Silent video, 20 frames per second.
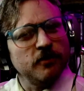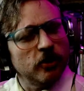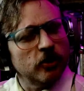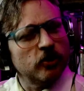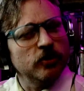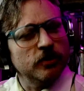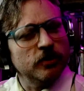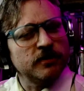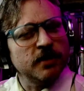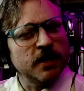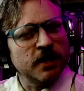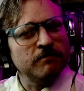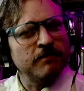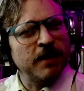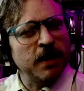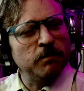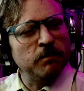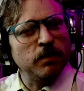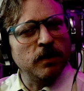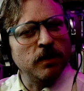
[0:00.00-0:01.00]
a good thing
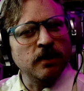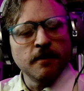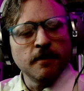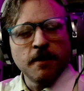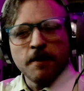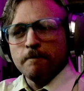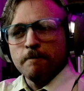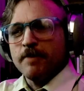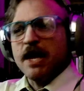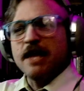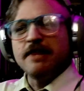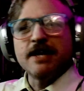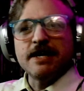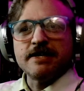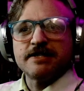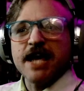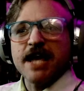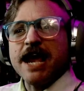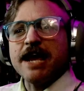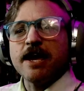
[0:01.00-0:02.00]
maybe, and they
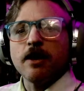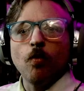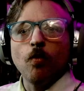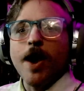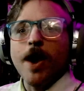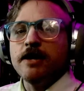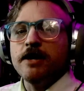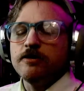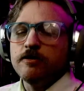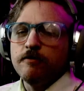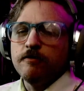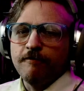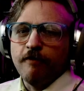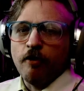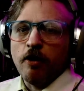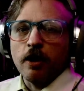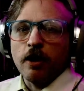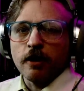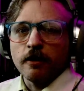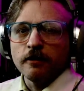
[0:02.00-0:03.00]
take it way too
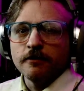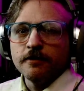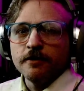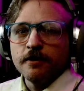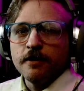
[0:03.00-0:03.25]
far.